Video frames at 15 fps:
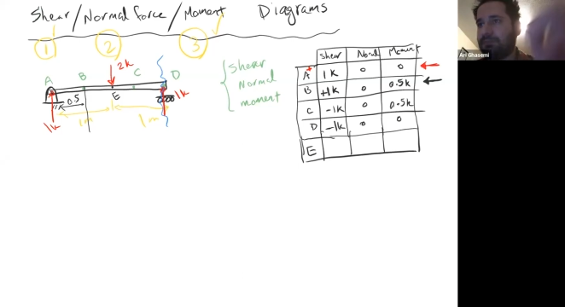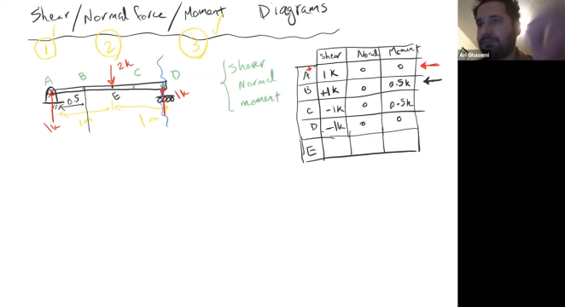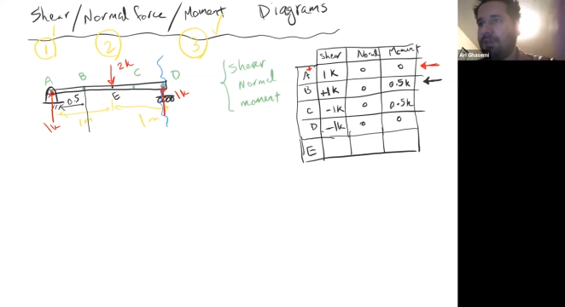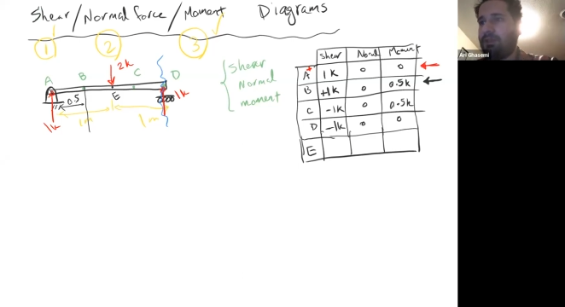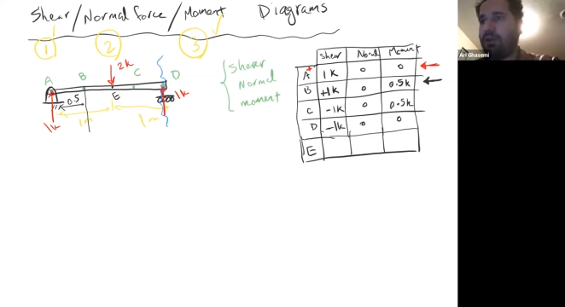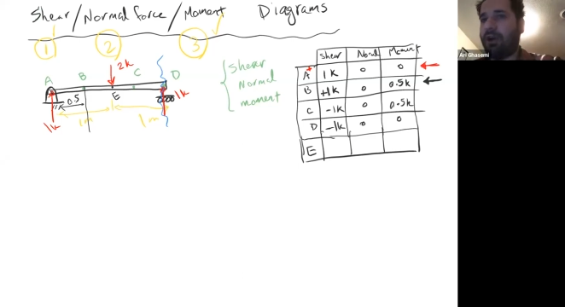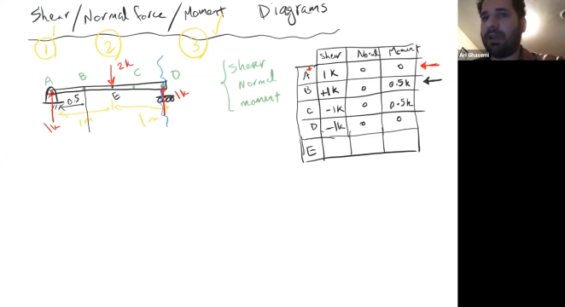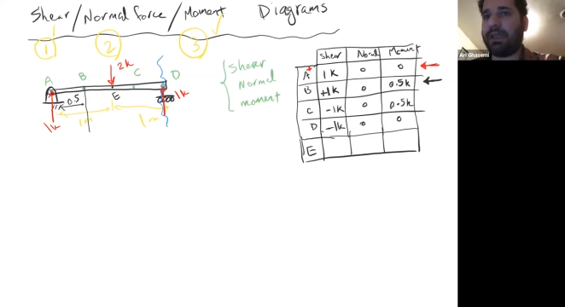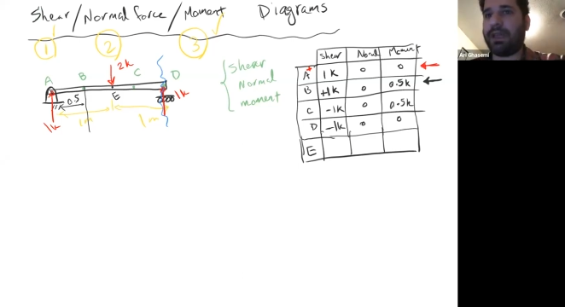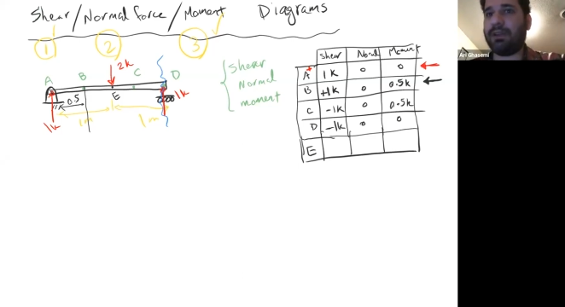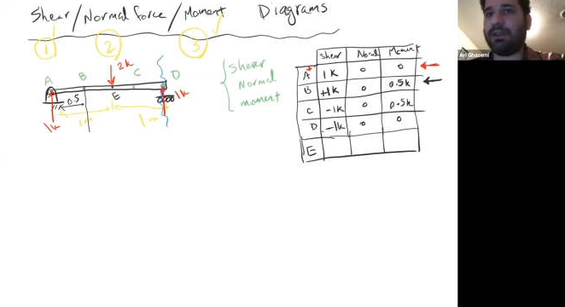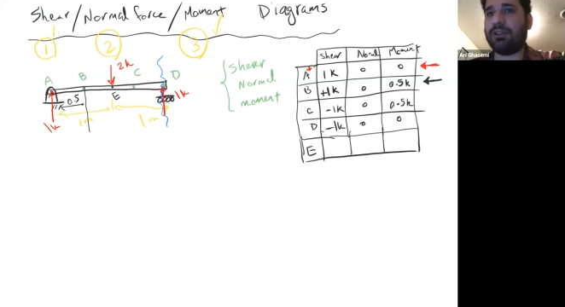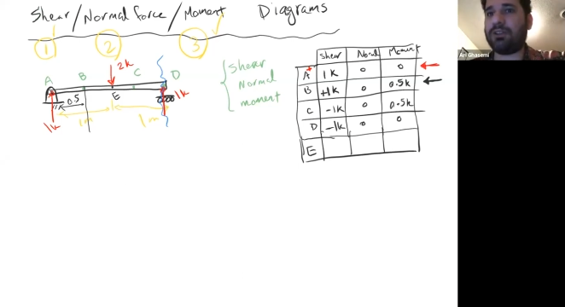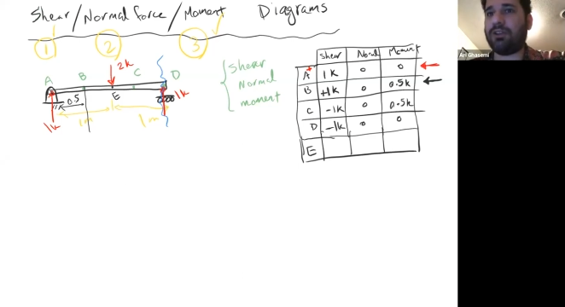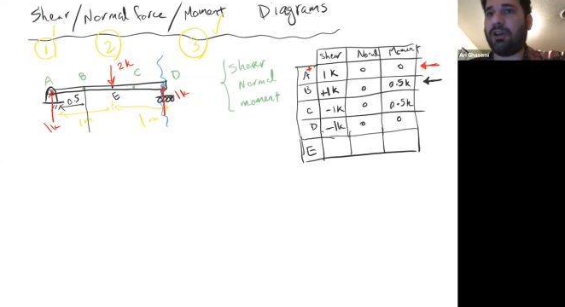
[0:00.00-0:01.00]
So I
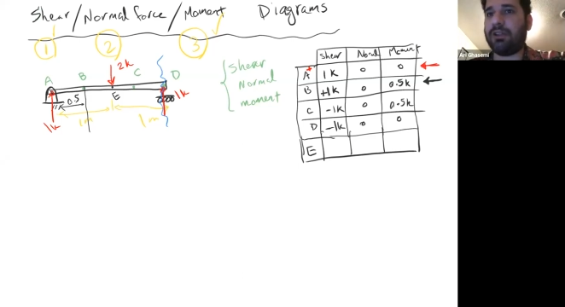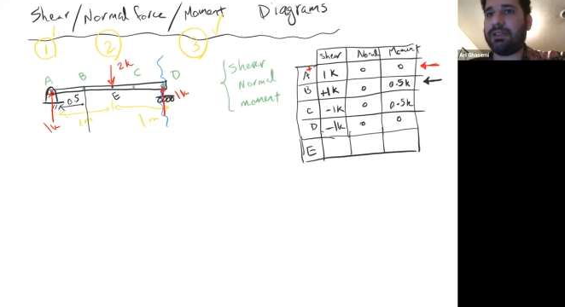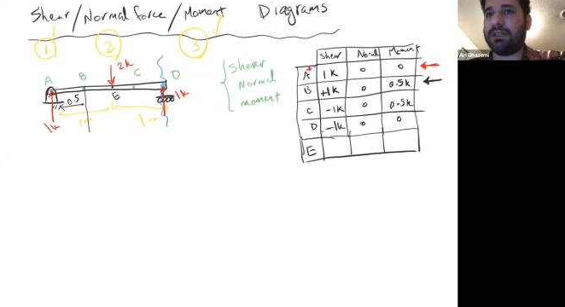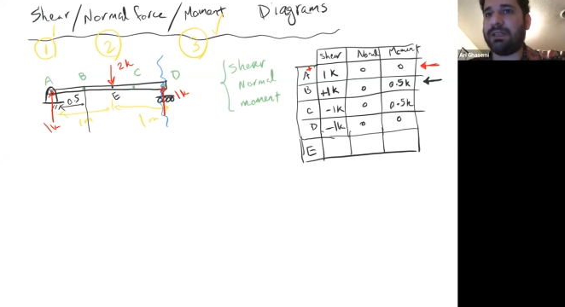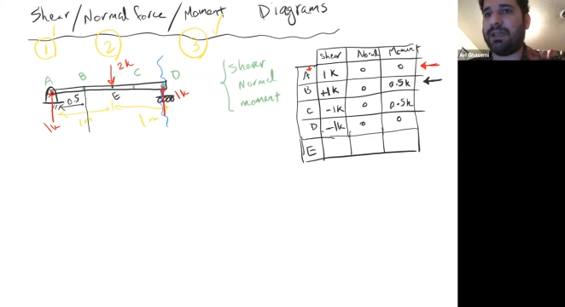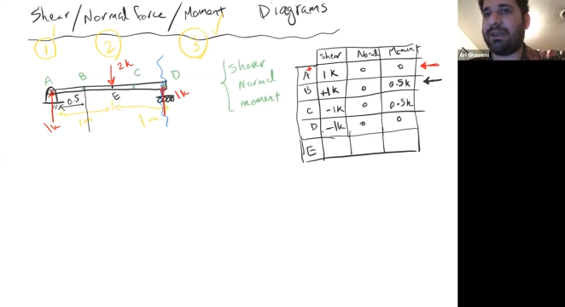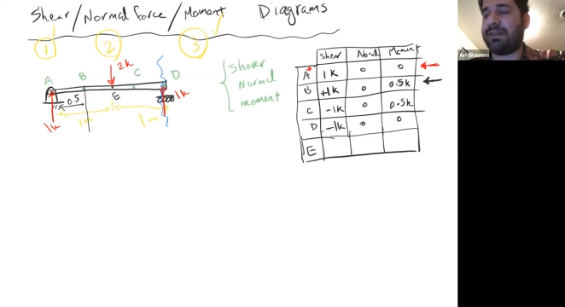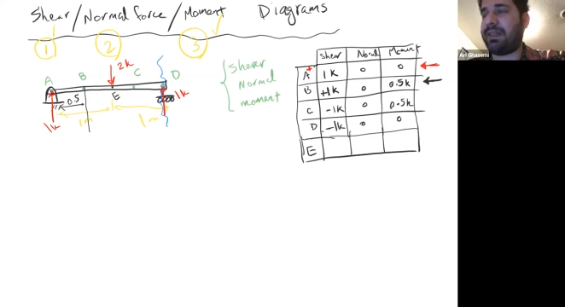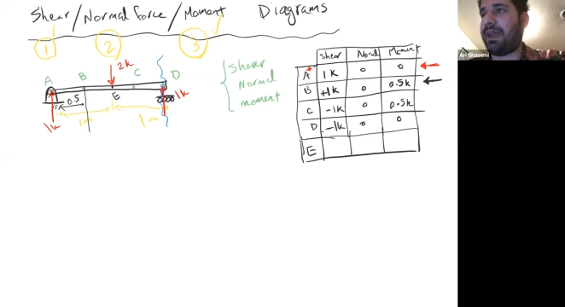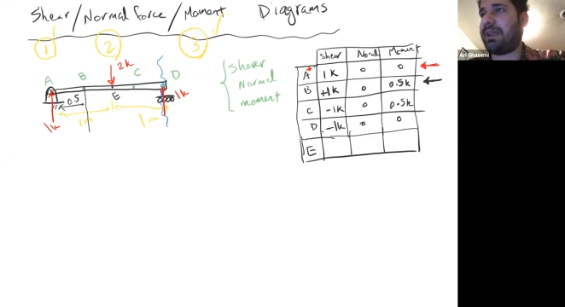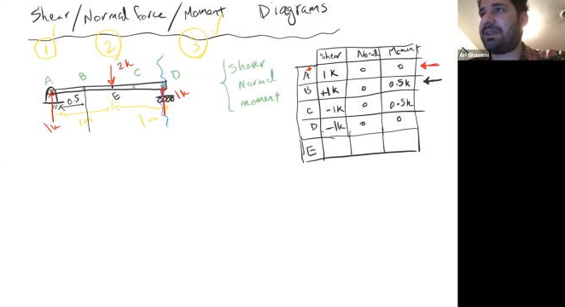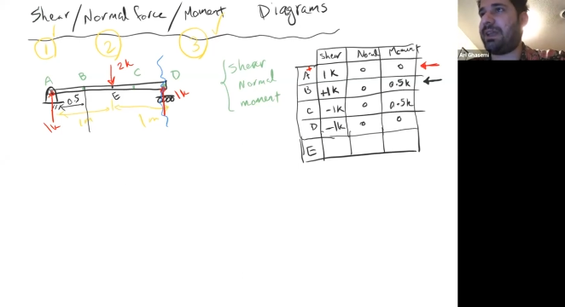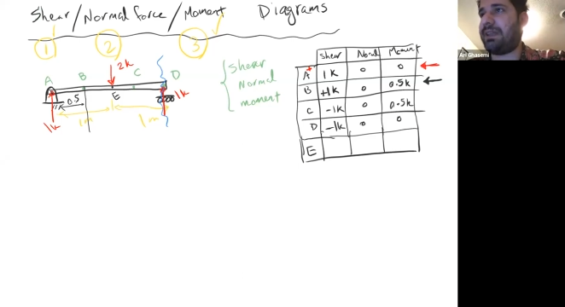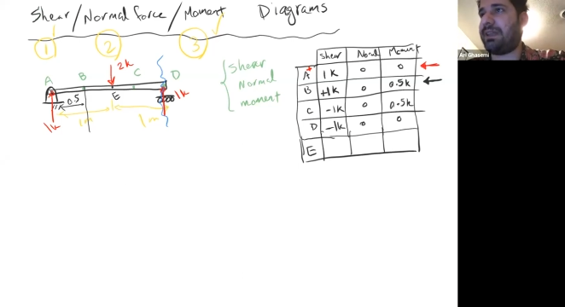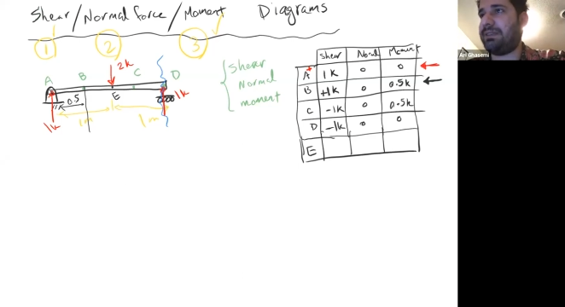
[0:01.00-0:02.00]
cannot call it
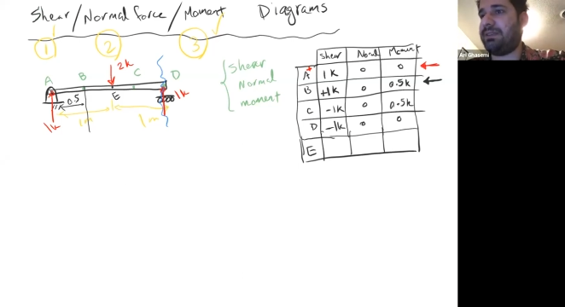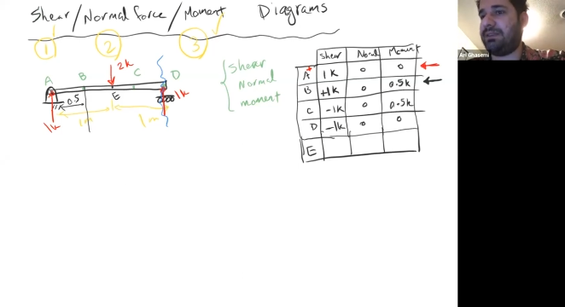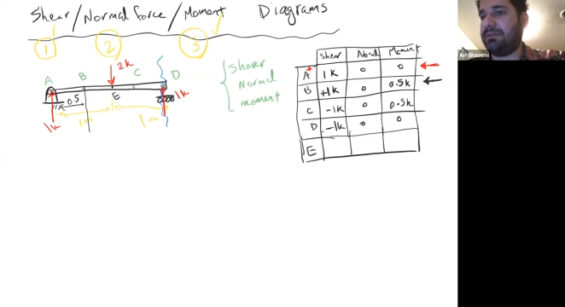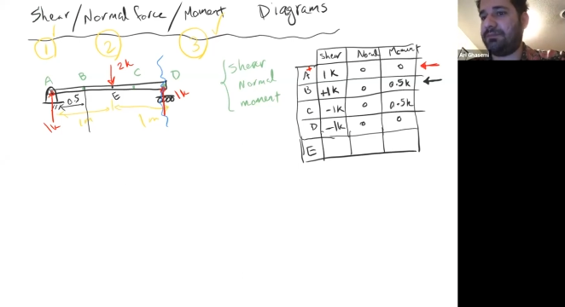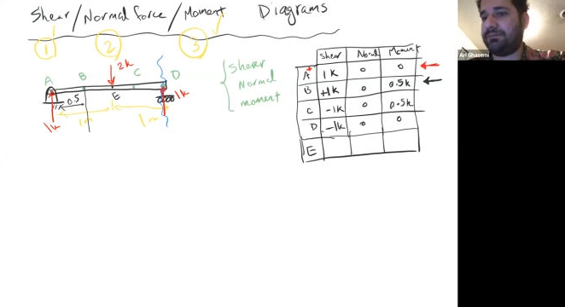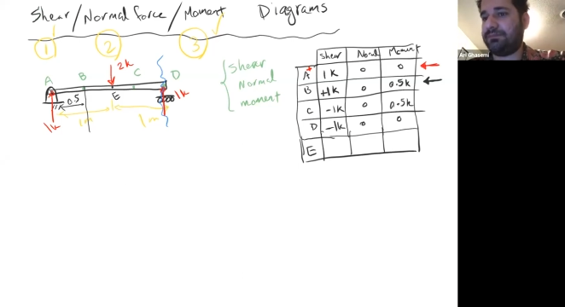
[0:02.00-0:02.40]
exactly at E.